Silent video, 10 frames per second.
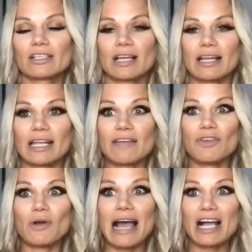so I'm going to give
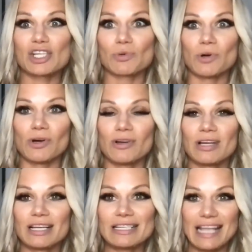you
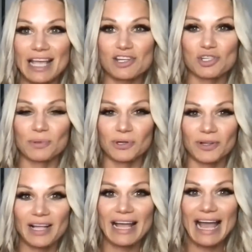actual
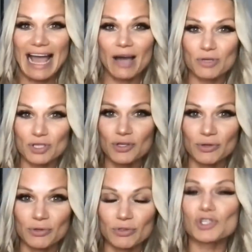tangible
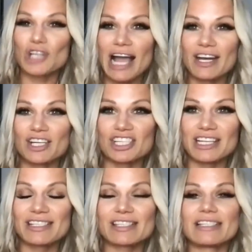how-to
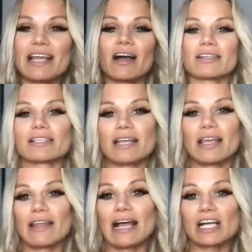strategies to take on
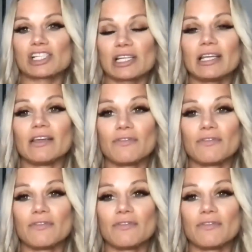today that actually,